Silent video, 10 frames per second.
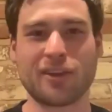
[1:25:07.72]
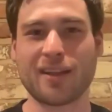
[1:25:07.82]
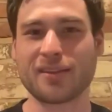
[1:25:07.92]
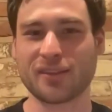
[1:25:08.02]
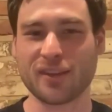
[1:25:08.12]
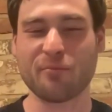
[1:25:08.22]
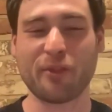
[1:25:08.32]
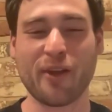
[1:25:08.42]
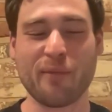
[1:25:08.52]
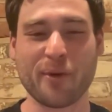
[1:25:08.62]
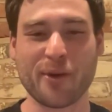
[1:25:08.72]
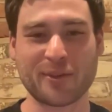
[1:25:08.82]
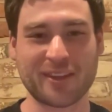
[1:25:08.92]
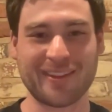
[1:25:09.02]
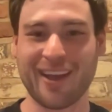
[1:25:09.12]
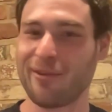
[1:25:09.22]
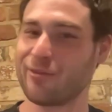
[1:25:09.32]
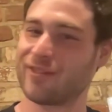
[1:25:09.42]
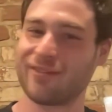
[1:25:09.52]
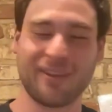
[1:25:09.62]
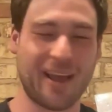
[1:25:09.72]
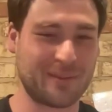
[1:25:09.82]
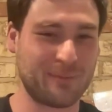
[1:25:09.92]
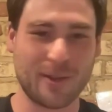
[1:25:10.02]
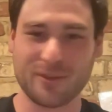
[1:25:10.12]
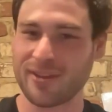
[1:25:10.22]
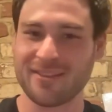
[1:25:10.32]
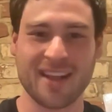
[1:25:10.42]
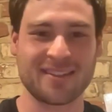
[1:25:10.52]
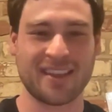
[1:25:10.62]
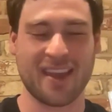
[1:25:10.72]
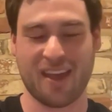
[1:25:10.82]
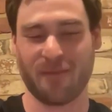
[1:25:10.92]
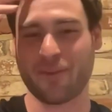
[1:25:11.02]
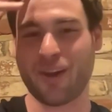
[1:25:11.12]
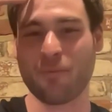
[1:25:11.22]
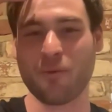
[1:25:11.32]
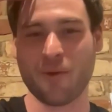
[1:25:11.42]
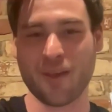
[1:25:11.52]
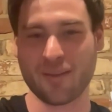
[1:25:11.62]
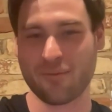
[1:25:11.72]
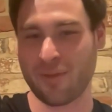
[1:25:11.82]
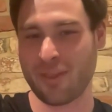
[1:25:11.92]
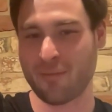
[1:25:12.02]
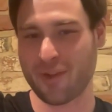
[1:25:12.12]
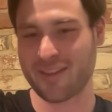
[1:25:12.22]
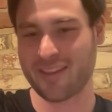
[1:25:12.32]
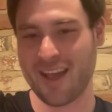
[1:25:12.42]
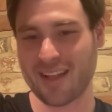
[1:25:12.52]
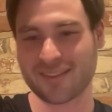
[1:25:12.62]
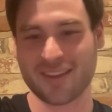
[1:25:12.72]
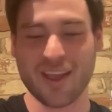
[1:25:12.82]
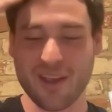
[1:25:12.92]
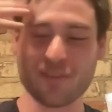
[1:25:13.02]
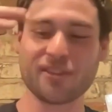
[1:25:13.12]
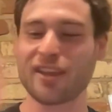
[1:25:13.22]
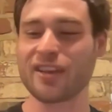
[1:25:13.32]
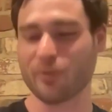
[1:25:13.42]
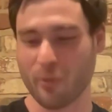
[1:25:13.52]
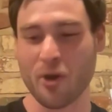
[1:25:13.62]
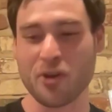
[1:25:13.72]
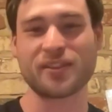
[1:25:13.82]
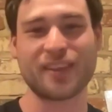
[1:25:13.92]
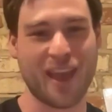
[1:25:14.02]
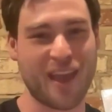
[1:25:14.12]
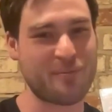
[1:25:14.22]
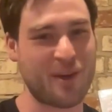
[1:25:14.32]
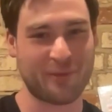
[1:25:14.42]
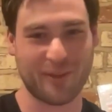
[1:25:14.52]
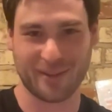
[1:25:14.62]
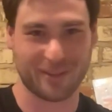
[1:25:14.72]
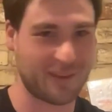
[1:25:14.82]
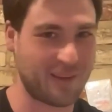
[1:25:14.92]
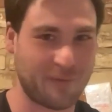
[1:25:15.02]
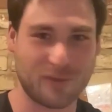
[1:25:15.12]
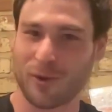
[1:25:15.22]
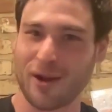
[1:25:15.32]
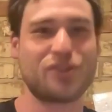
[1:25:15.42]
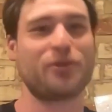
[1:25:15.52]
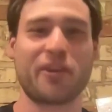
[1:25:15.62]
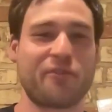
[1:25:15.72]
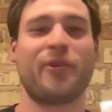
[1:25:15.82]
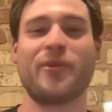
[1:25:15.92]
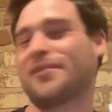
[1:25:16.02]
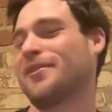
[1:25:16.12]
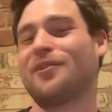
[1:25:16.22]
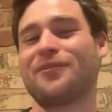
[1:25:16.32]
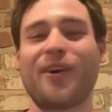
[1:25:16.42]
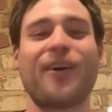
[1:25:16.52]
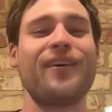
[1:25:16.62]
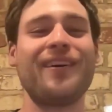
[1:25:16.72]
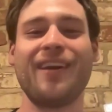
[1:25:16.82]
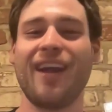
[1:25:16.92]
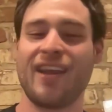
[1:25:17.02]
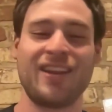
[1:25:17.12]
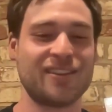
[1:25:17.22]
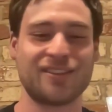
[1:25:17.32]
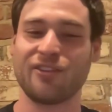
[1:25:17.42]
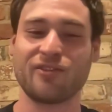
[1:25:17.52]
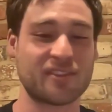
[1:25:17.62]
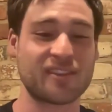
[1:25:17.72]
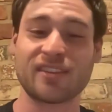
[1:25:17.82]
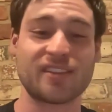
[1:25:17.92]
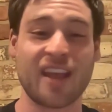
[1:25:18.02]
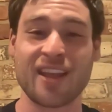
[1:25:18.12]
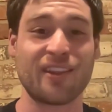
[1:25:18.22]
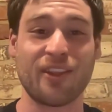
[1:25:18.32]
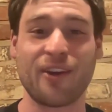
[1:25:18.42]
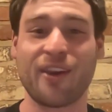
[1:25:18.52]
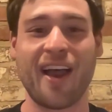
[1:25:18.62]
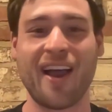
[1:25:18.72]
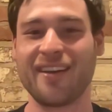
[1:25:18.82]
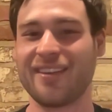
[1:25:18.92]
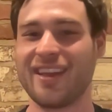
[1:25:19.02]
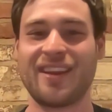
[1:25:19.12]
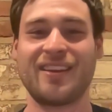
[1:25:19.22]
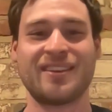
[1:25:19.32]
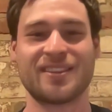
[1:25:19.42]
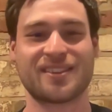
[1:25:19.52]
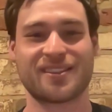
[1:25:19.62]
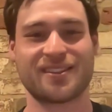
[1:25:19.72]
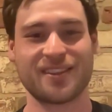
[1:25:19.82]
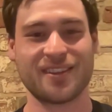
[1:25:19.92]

got to see him play in person. I went to a Nets game a couple weeks when they played the Nets. It was like his worst game of 2024 so far, and it's still just insane to look at. It is.